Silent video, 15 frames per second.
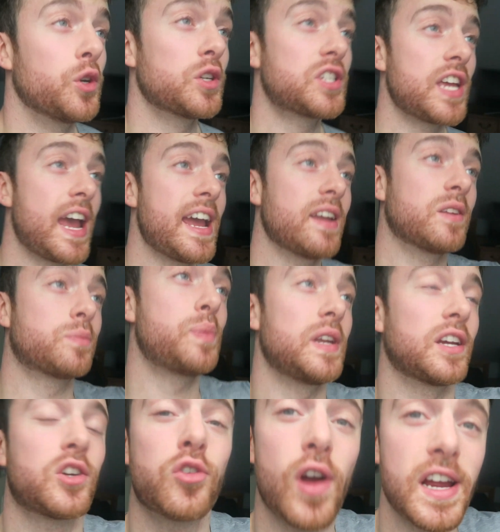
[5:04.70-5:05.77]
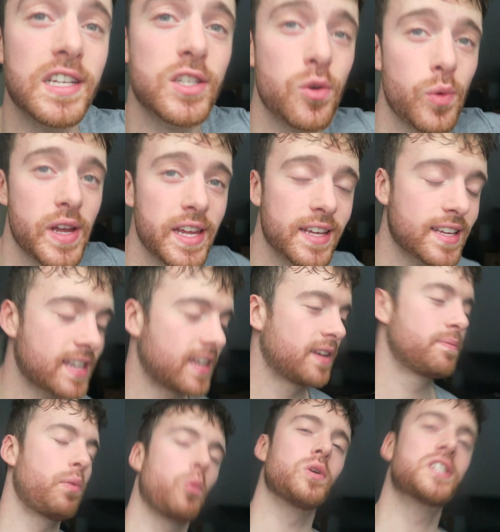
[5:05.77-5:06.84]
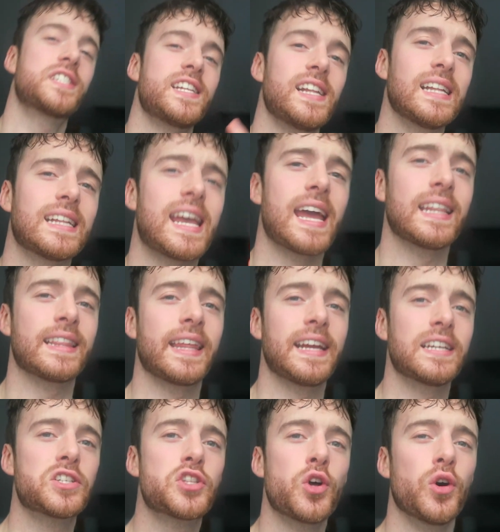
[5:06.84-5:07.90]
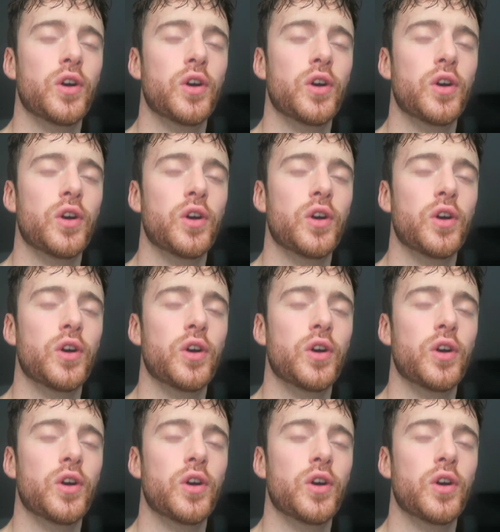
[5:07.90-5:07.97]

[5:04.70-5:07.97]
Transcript: just saying it's been a crazy week, but we're still getting things